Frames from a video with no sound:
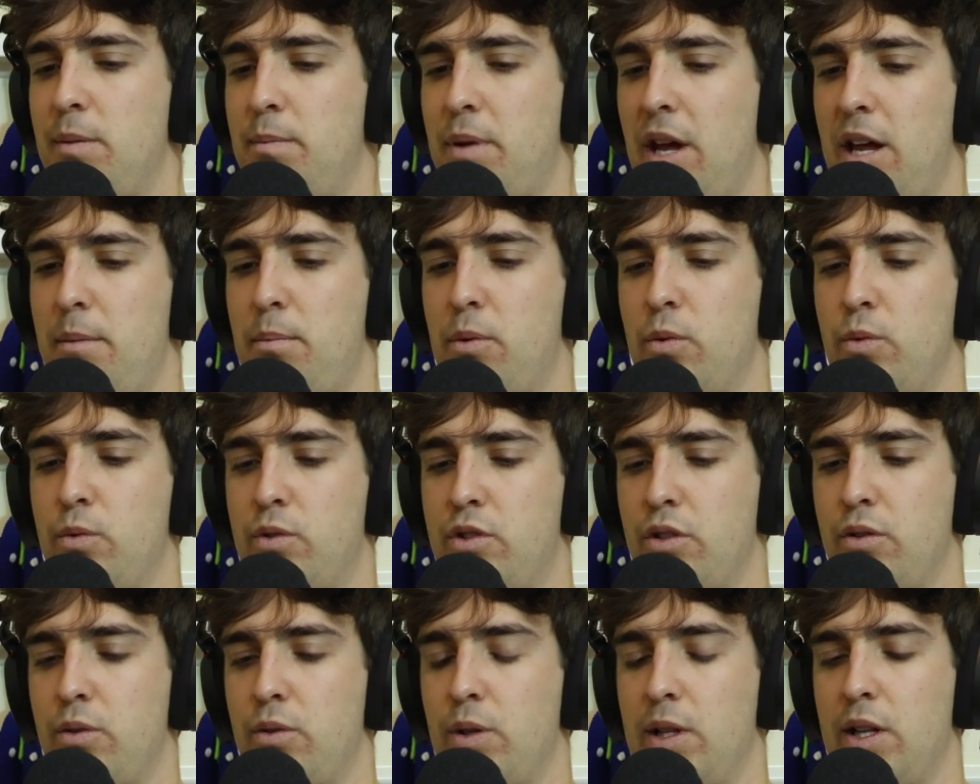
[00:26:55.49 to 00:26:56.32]
when people
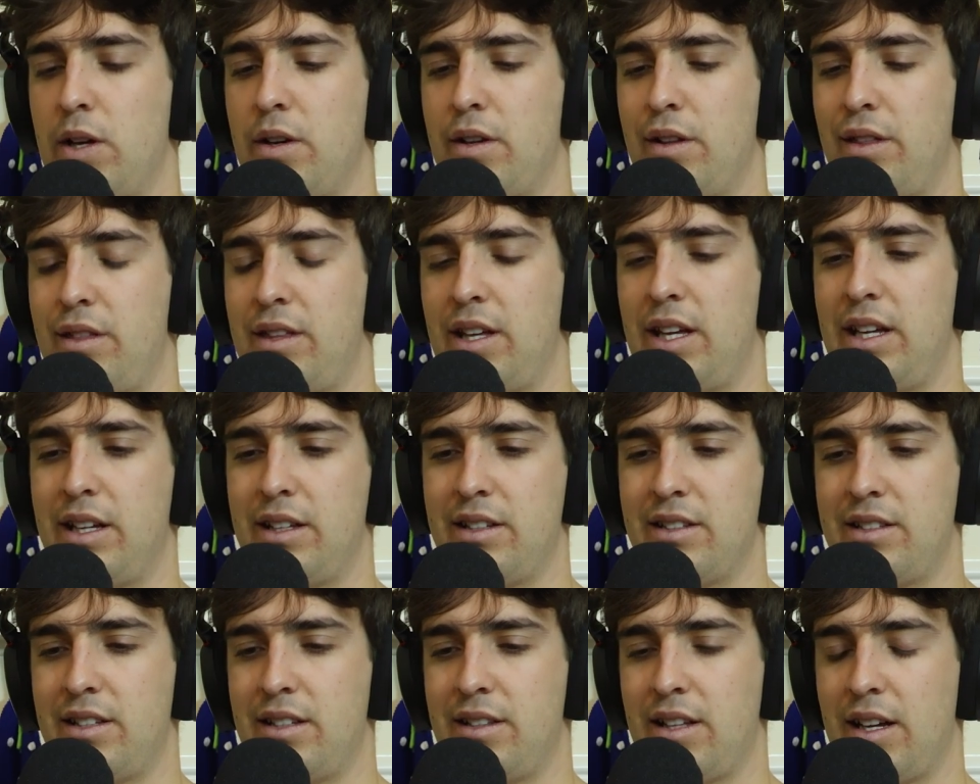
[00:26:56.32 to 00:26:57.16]
do a lot of
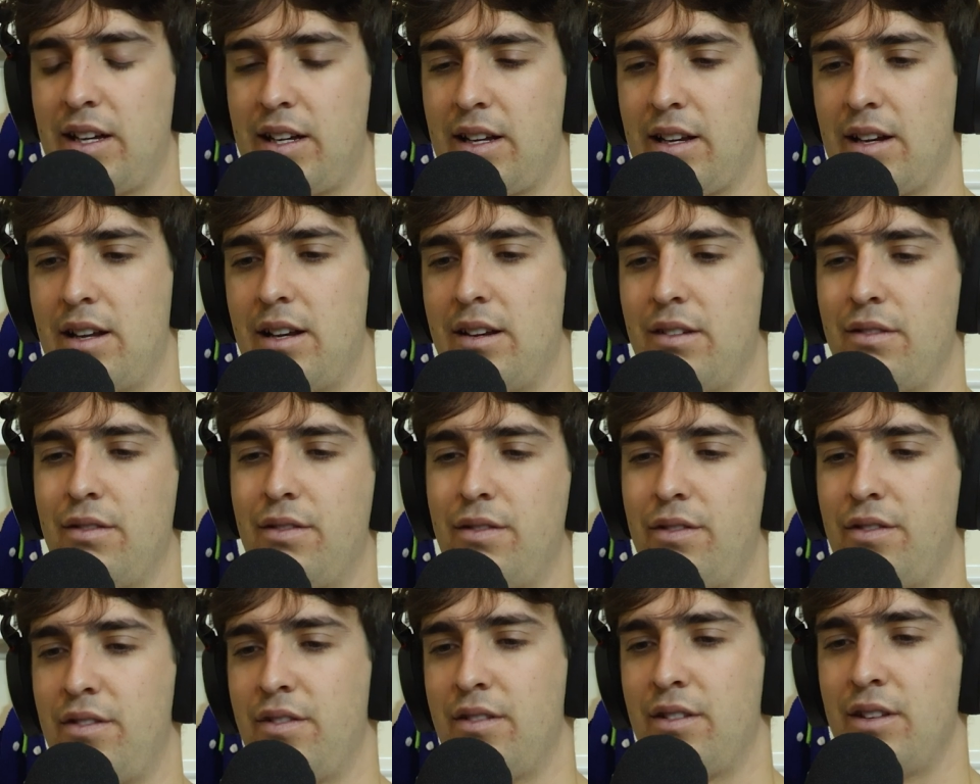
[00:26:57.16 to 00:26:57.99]
things, and they kind
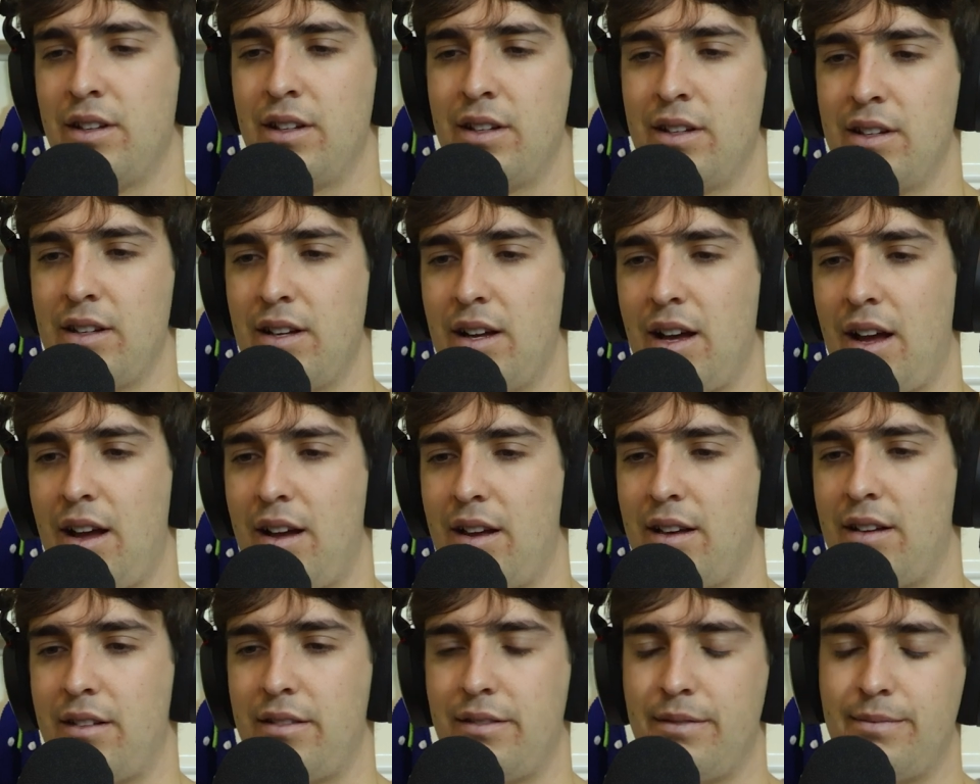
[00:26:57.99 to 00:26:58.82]
of,
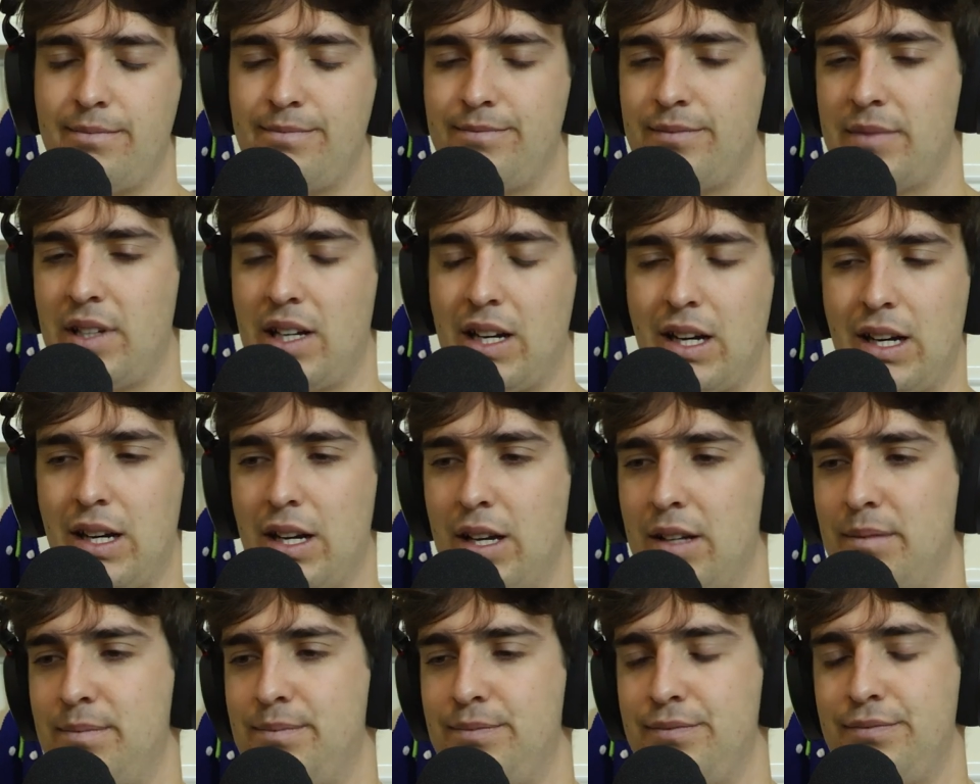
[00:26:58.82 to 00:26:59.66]
I don't
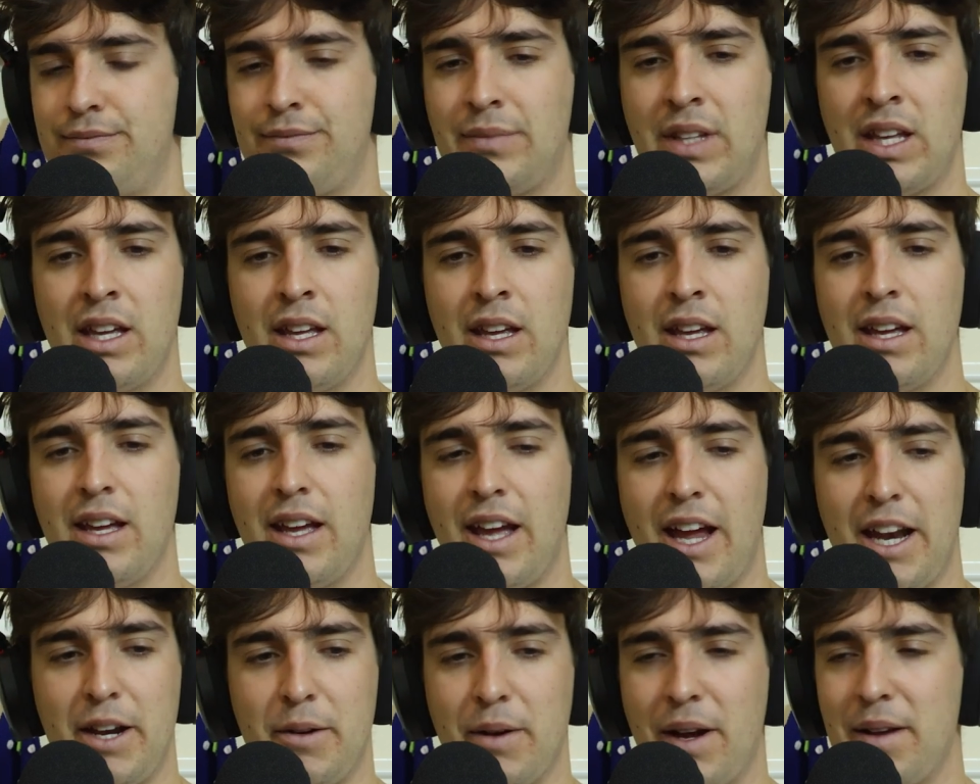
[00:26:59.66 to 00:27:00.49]
know.
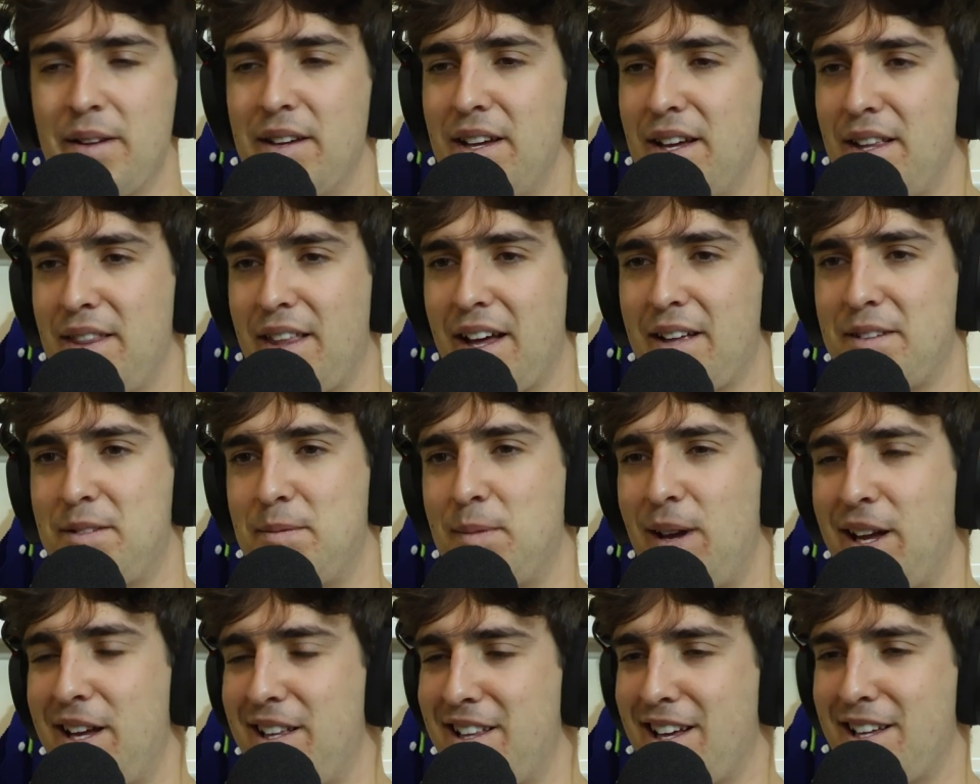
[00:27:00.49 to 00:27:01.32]
Anyway, that's
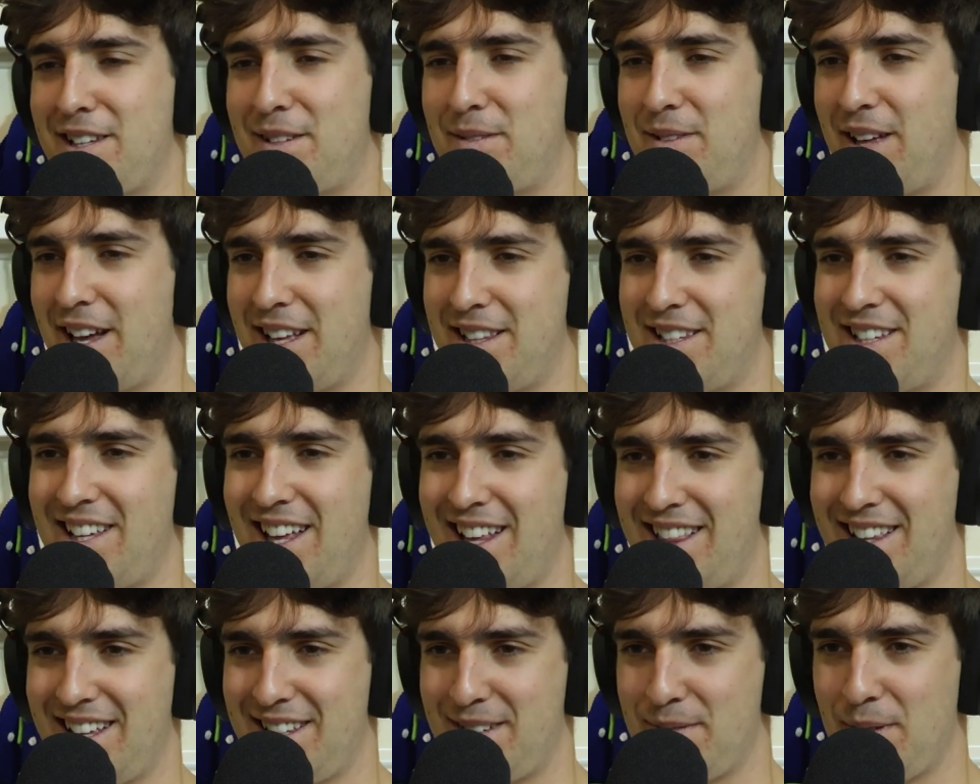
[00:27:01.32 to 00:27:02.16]
me.
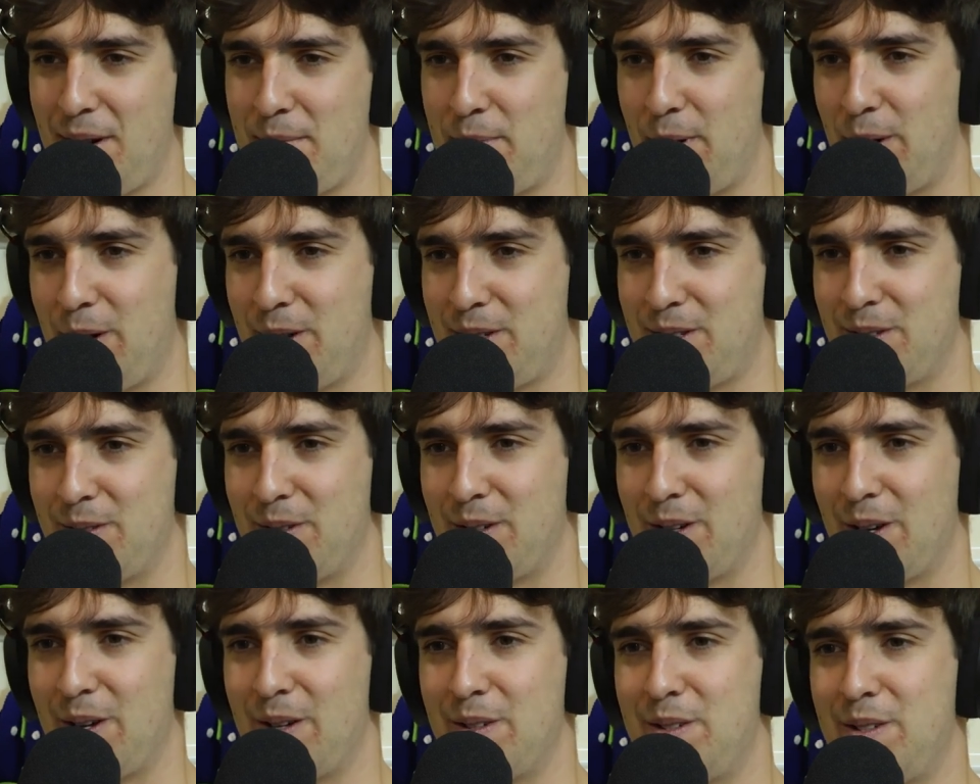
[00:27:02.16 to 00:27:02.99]
That's my personal
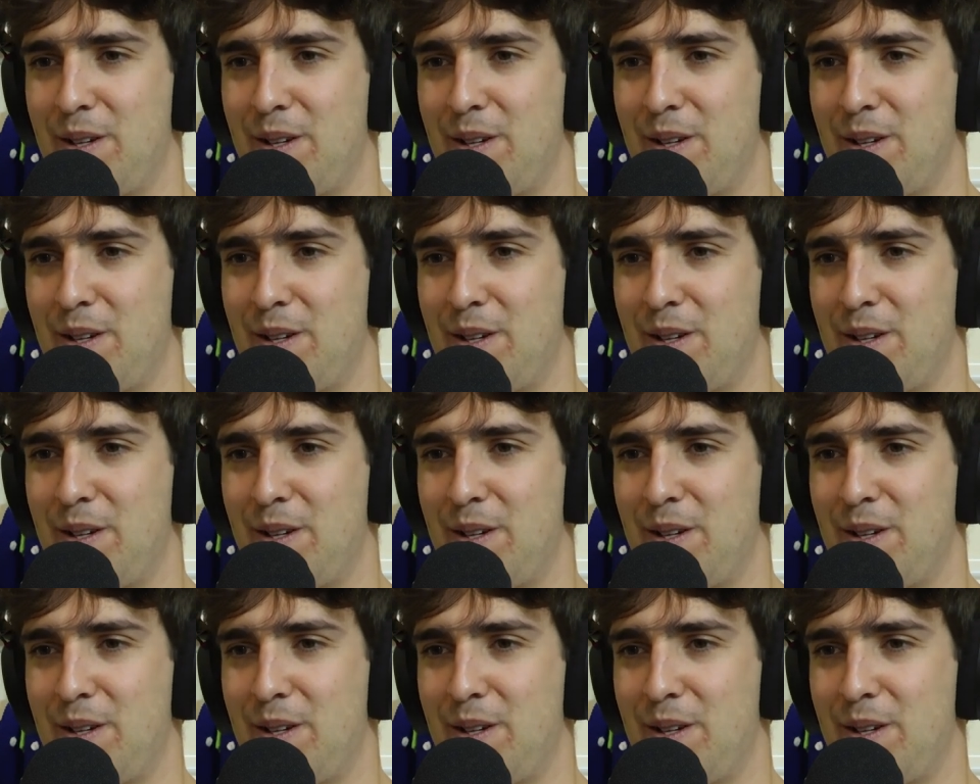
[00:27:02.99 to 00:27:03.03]
goals.